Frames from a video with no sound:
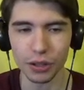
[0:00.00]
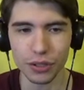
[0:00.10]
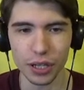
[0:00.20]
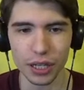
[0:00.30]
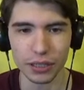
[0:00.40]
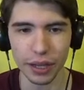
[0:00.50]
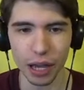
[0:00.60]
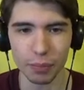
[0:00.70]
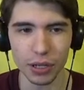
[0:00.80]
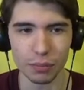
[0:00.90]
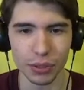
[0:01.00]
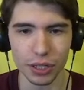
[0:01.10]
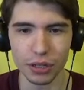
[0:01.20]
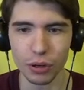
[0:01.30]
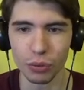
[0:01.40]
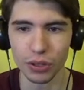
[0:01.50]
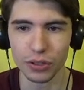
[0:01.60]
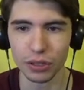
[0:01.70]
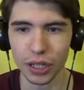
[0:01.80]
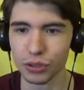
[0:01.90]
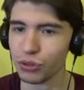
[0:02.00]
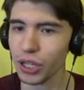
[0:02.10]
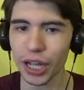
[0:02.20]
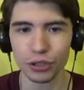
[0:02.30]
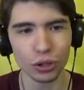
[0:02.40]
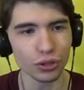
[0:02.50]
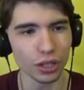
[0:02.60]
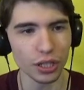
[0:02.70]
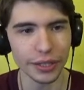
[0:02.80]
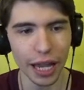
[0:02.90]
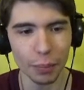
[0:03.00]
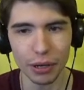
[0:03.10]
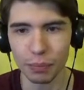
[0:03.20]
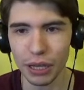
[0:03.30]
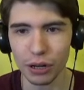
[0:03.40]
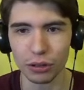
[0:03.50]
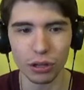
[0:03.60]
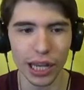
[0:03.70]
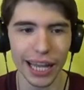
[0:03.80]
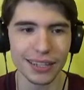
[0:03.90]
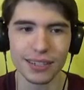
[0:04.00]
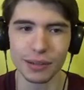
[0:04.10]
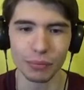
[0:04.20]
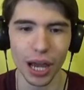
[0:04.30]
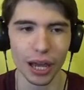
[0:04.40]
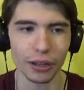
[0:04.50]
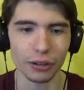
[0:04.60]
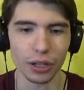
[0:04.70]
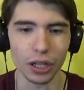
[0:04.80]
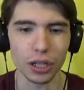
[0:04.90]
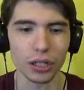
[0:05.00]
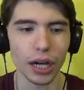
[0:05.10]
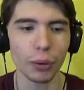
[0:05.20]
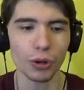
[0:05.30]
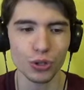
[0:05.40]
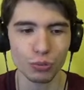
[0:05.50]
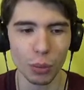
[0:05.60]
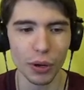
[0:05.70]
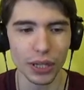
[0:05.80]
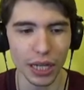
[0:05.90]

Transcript: looks like he's happy to be here with his electricity. I told you, he's happy to be here. Look at that smile. I want you to remember at